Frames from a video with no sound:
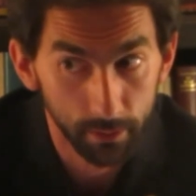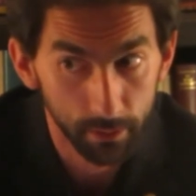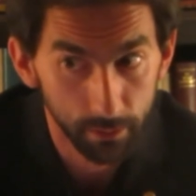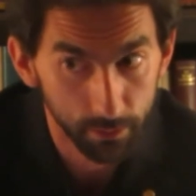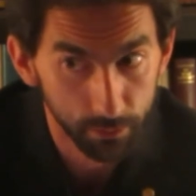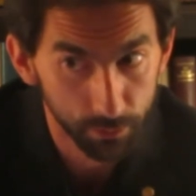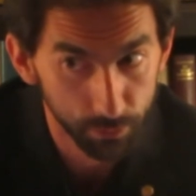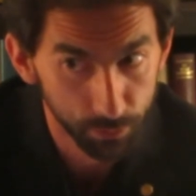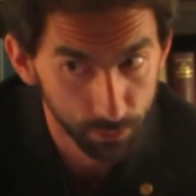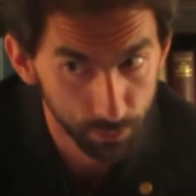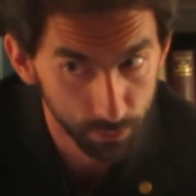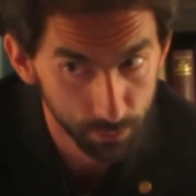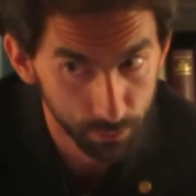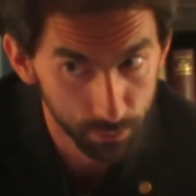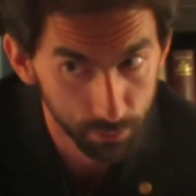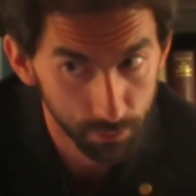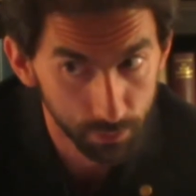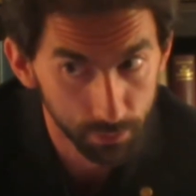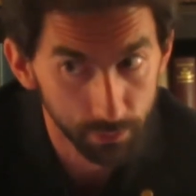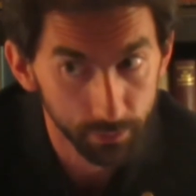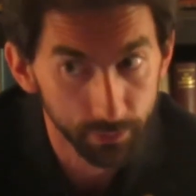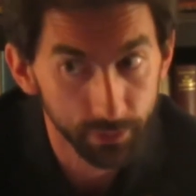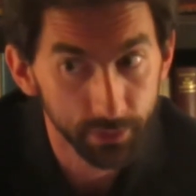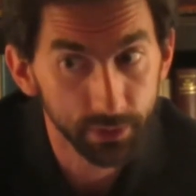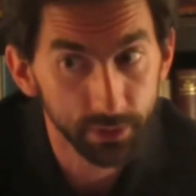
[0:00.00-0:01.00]

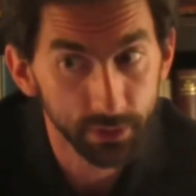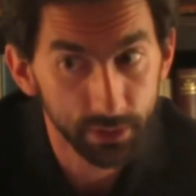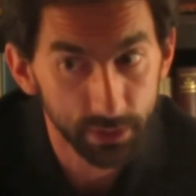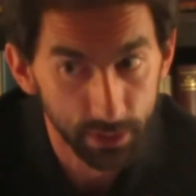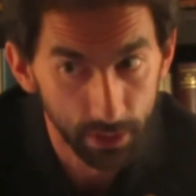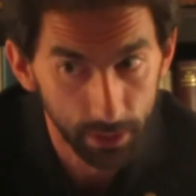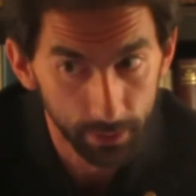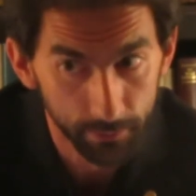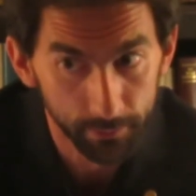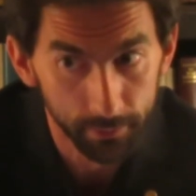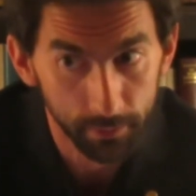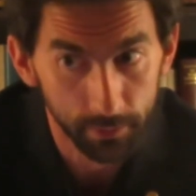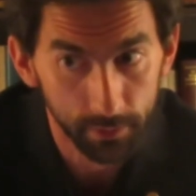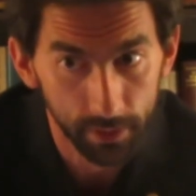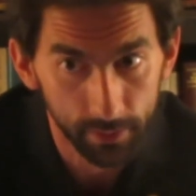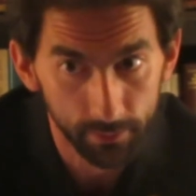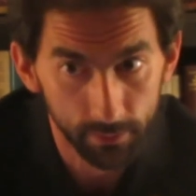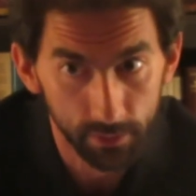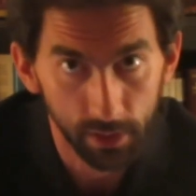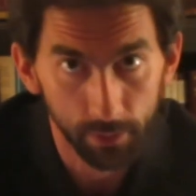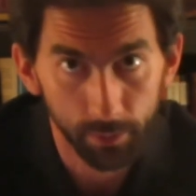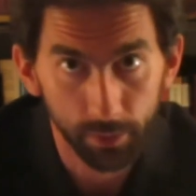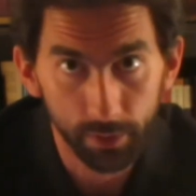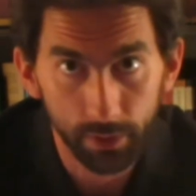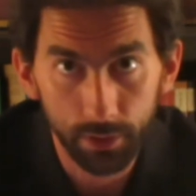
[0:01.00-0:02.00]
you definitely have an
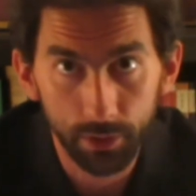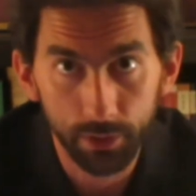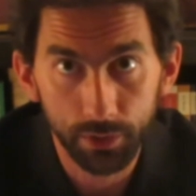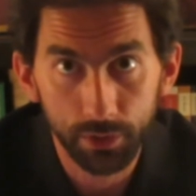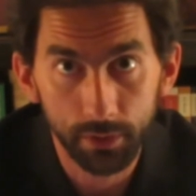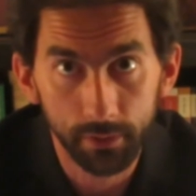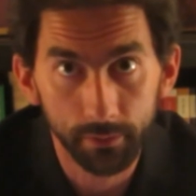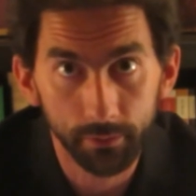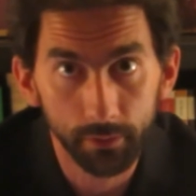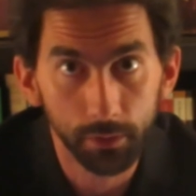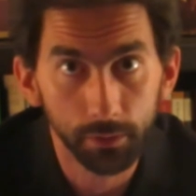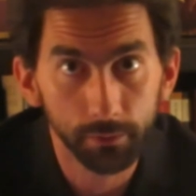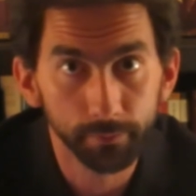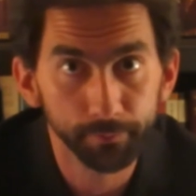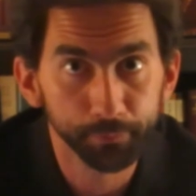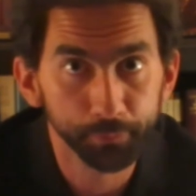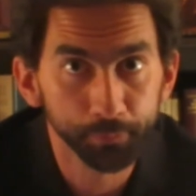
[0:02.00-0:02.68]
obligation to vote.